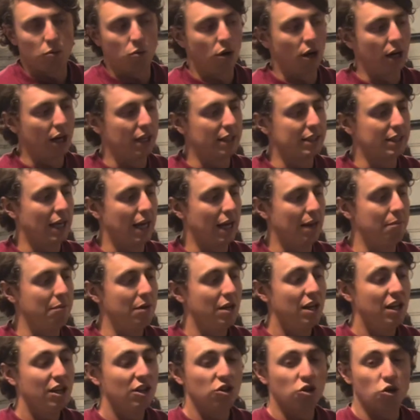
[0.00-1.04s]
one at a time.
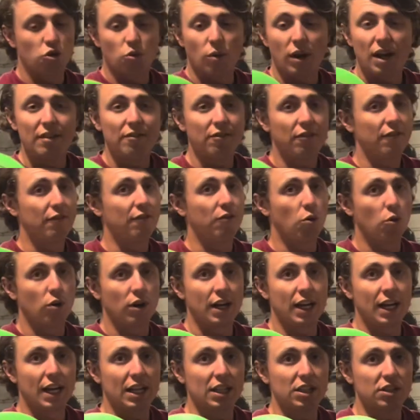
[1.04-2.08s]
Great for
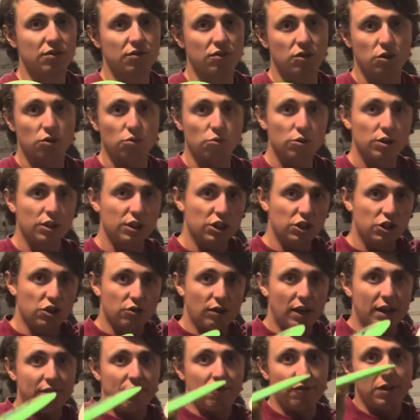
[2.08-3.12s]
forehands, for really
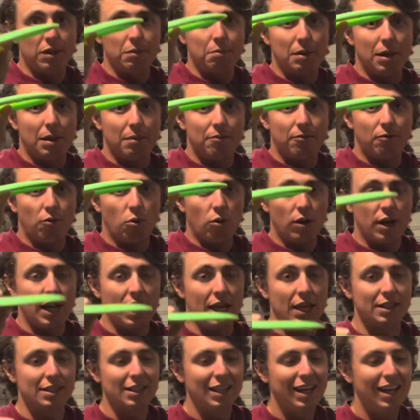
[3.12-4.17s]
straight flip-up
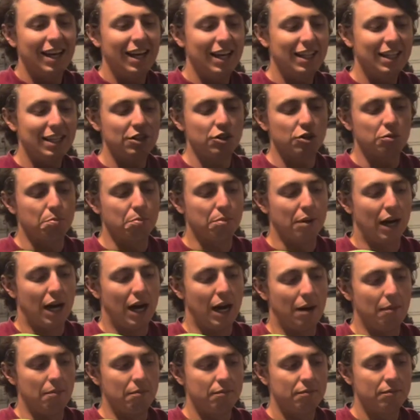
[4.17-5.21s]
forehands. And they just
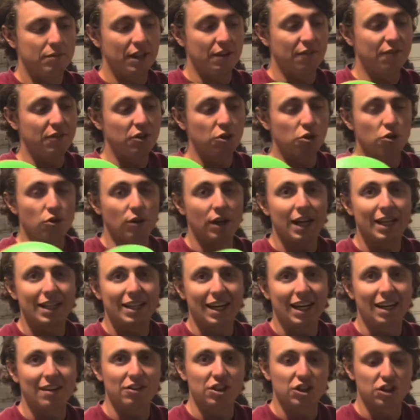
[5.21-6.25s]
bomb. They feel great,
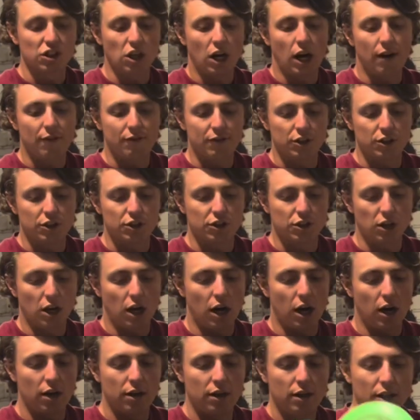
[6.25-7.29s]
kind of a softer
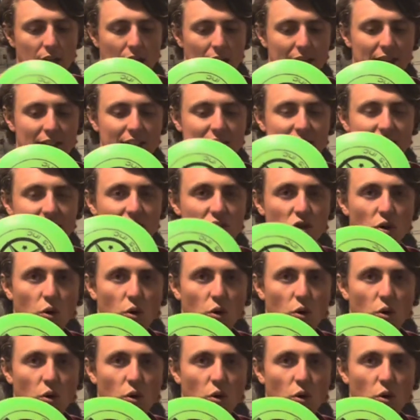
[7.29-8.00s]
star. I think this is an